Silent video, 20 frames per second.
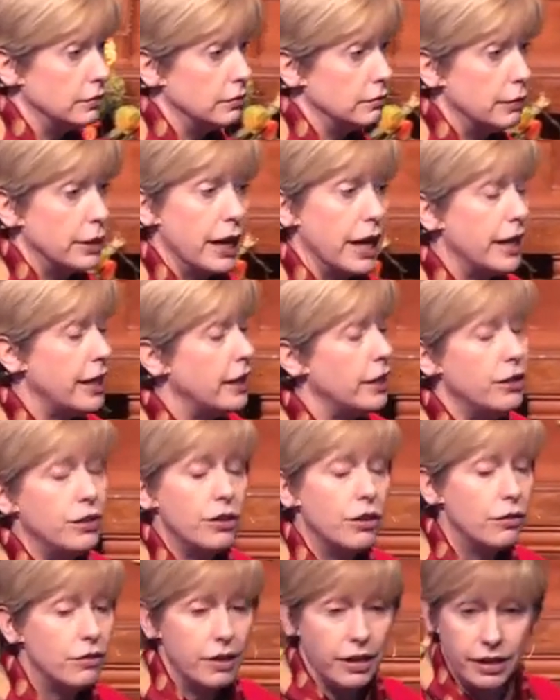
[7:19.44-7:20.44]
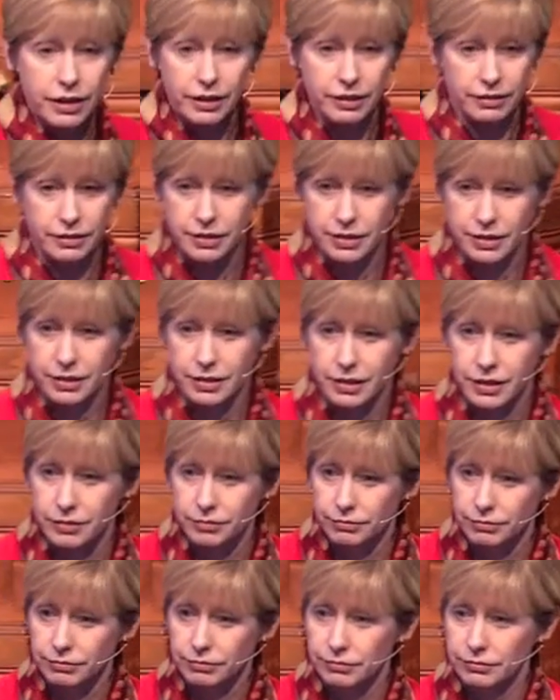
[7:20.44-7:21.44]
But I didn't know that at the
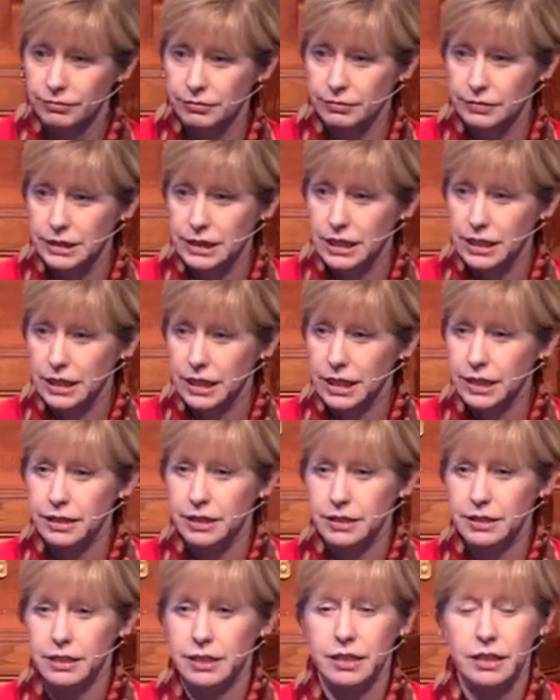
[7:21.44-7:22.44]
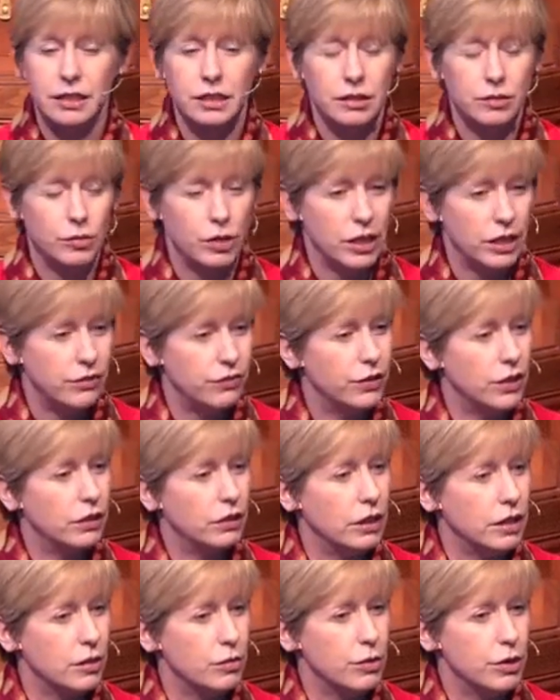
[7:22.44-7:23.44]
time. At the time, I felt
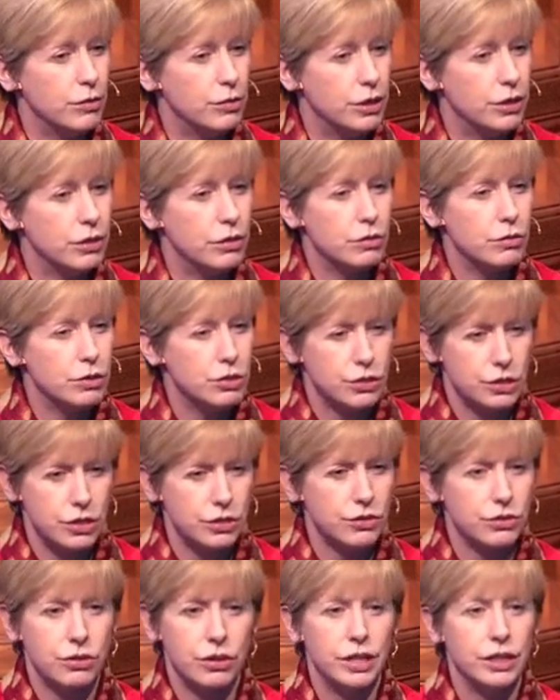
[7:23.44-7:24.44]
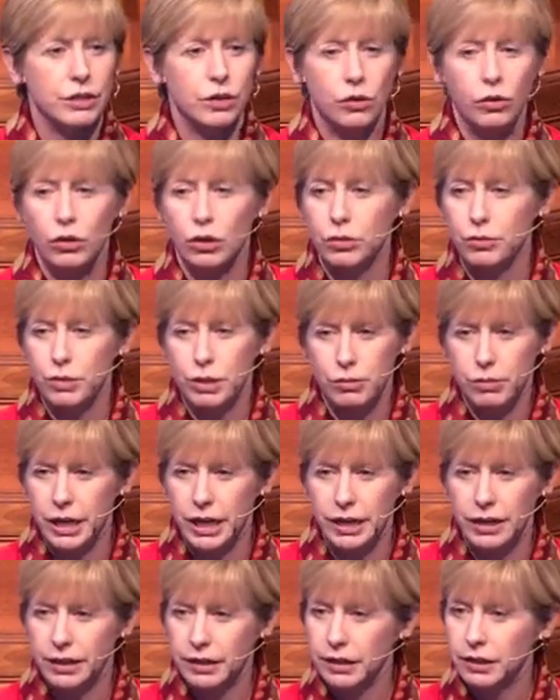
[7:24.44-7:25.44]
like my mother was just trying to hold me
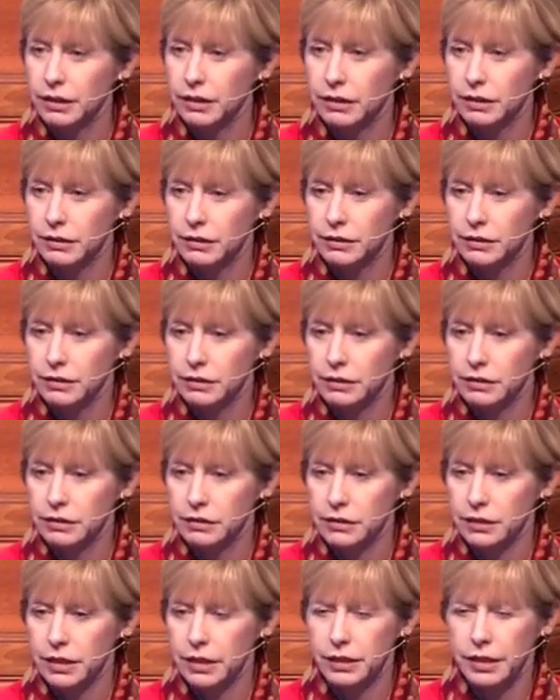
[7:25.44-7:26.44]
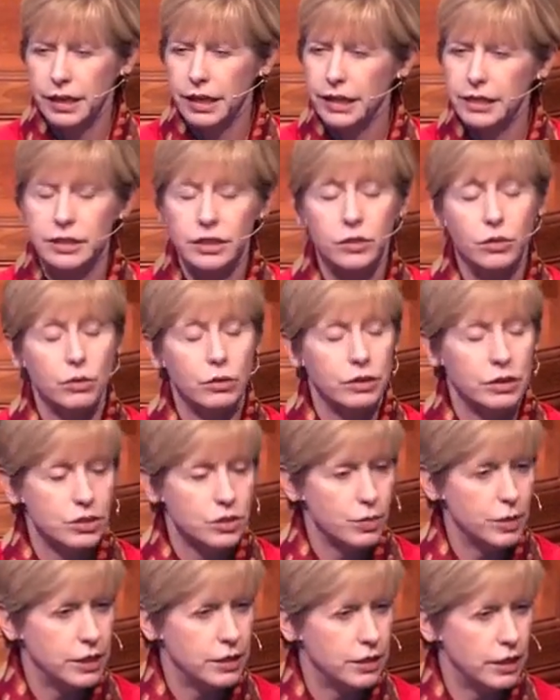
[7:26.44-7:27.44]
back, and that I didn't want to
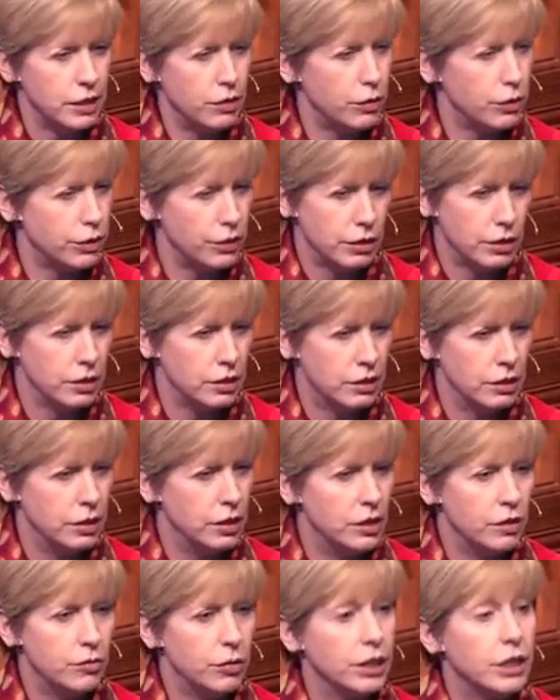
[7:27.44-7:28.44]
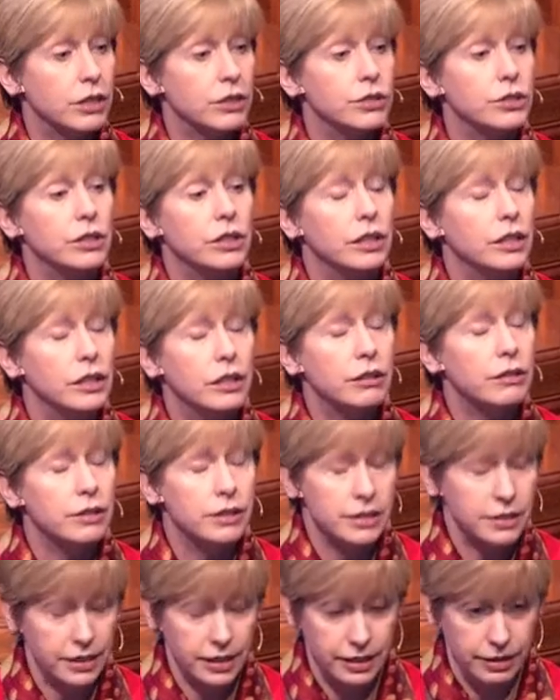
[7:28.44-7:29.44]
spend time with her because she
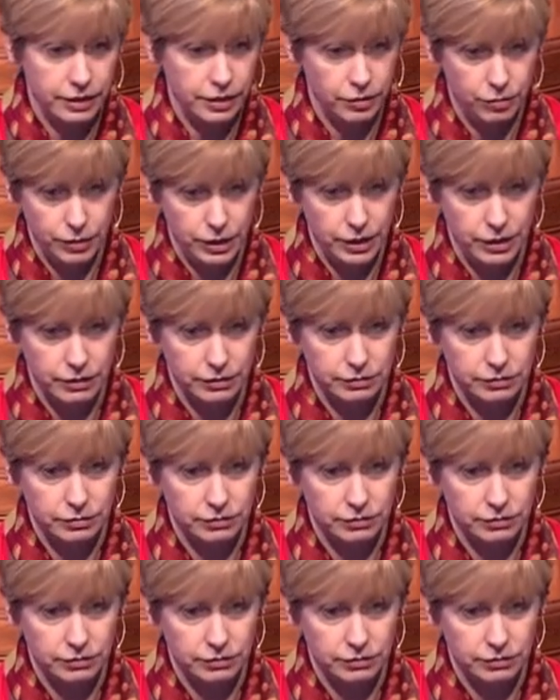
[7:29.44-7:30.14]
irritated me.